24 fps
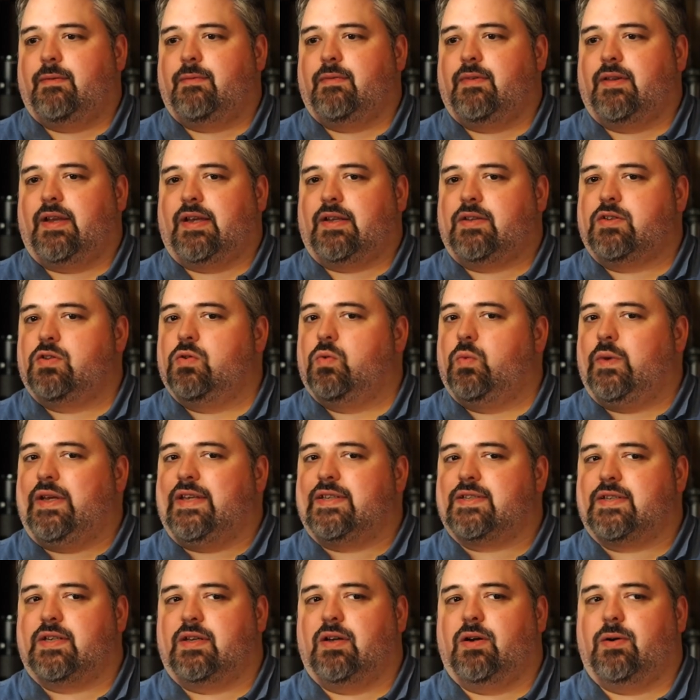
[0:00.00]
Like 2
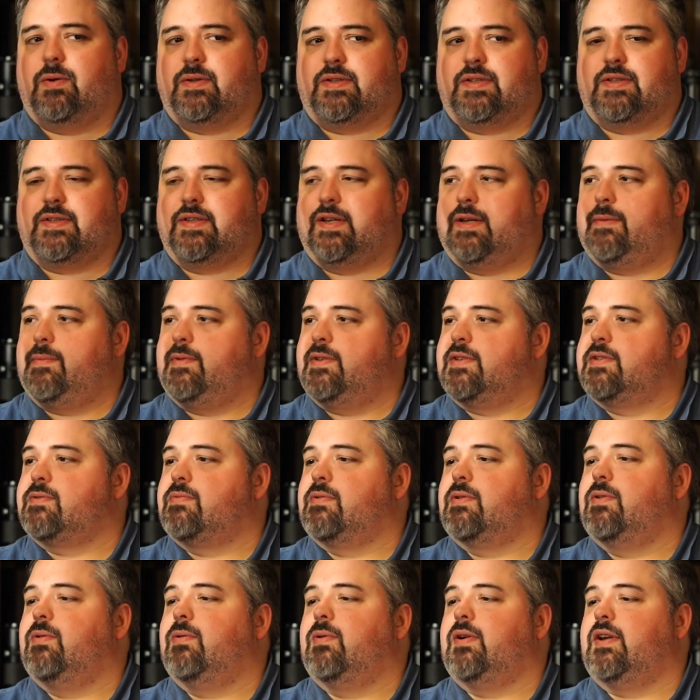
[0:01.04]
weeks ago at the time of this
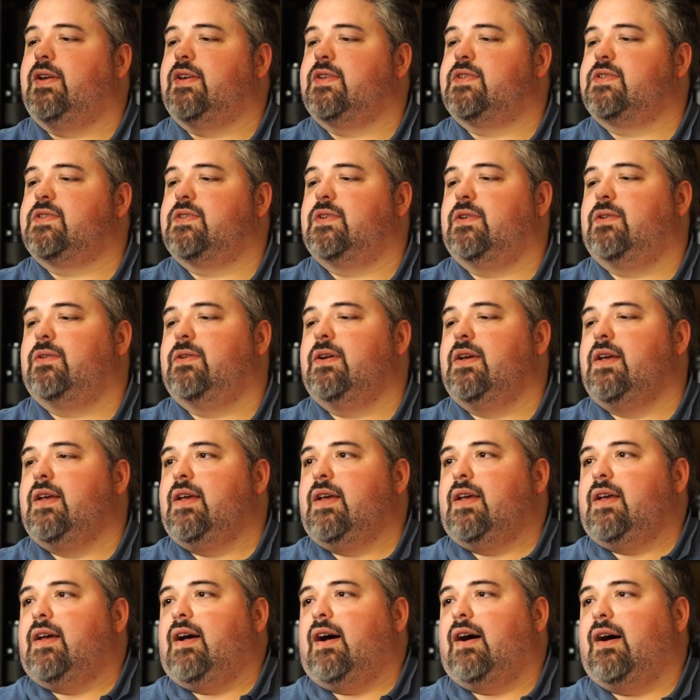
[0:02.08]
recording. So
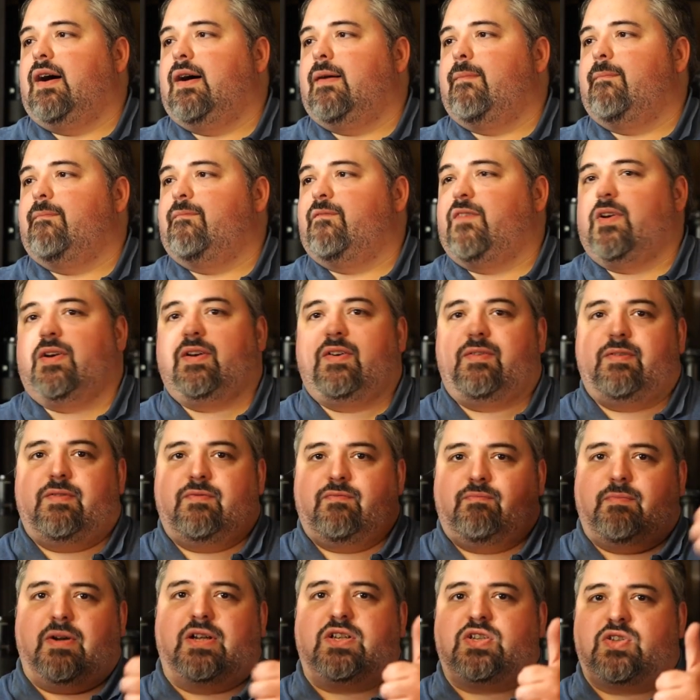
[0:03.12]
very
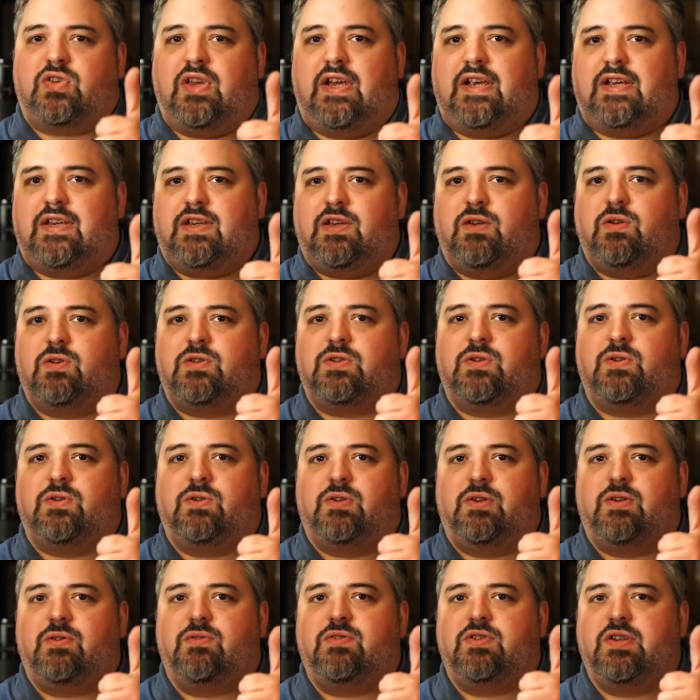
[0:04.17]
much thank you to
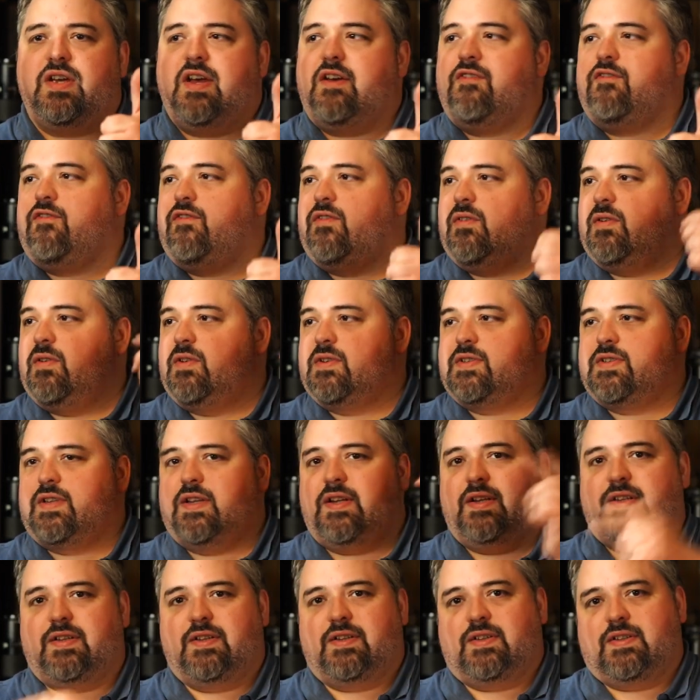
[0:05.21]
you, Jeff, for
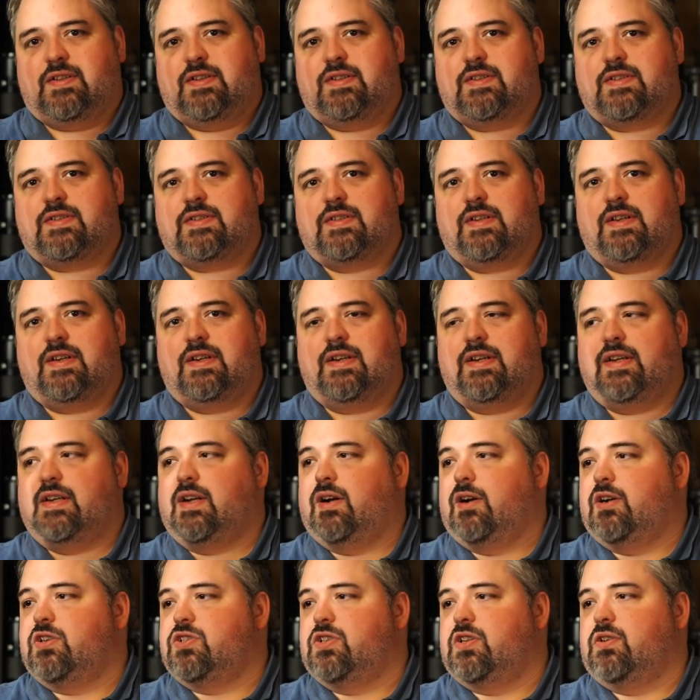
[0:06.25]
setting up this in
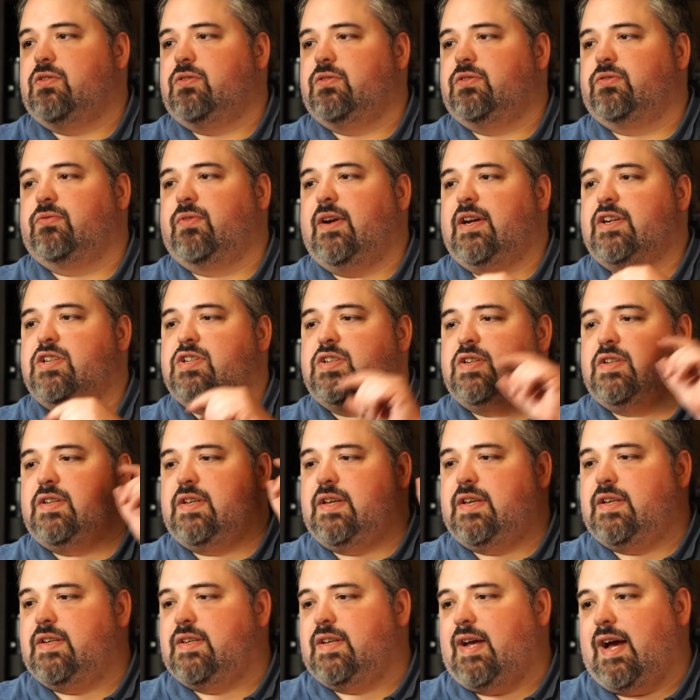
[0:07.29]
our general direction,
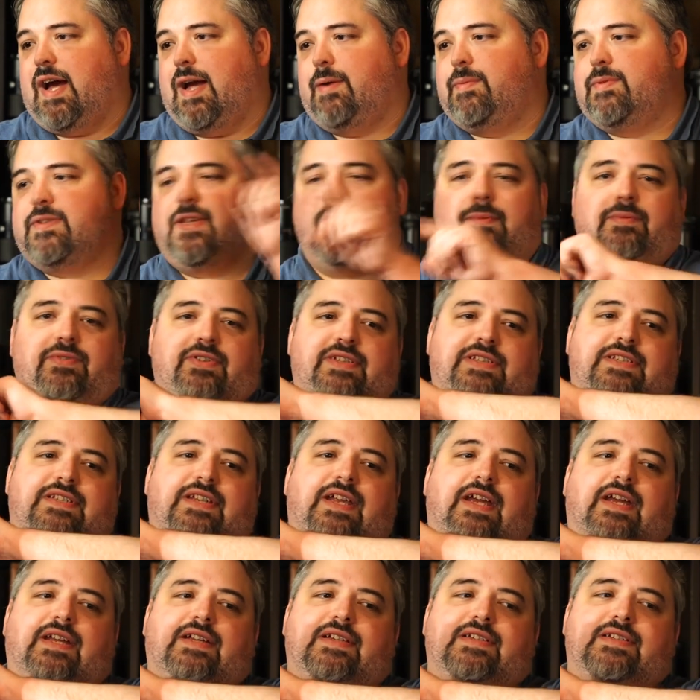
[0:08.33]
and I was able to
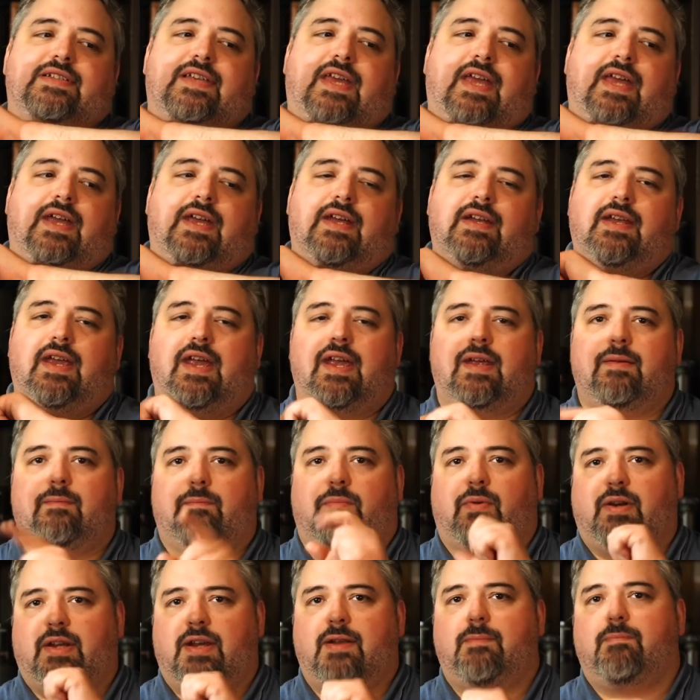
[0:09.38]
snag this can and
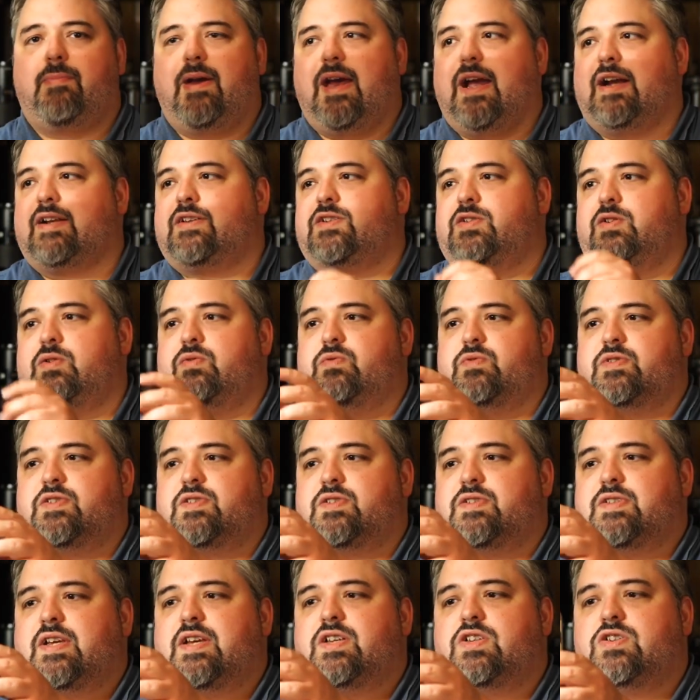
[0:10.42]
bring it back to
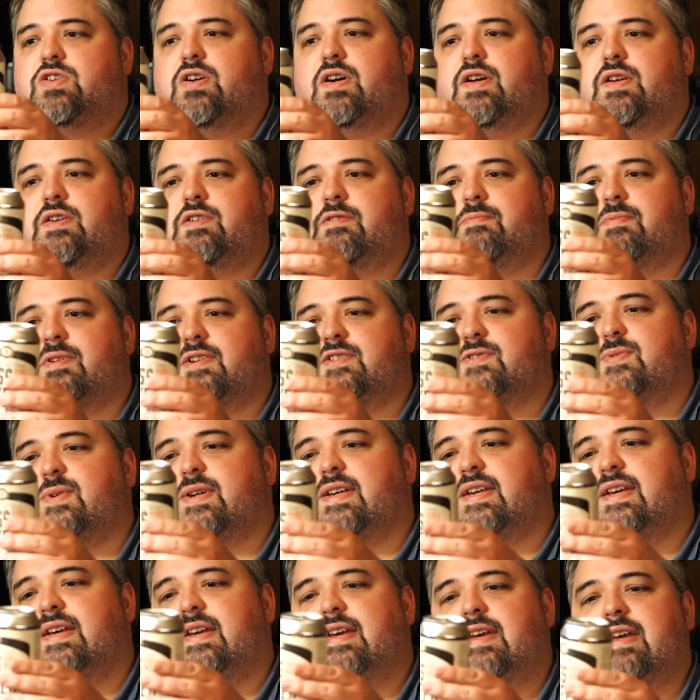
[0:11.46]
St. John, New
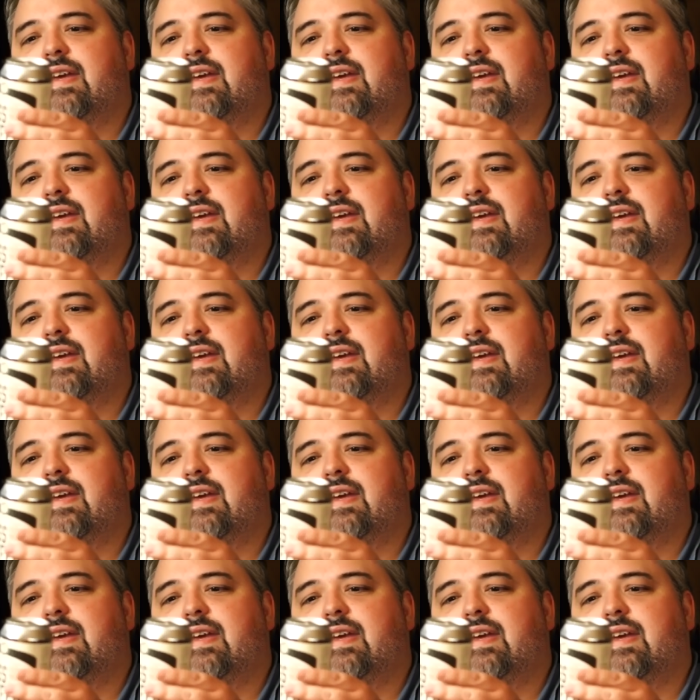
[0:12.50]
Brunswick.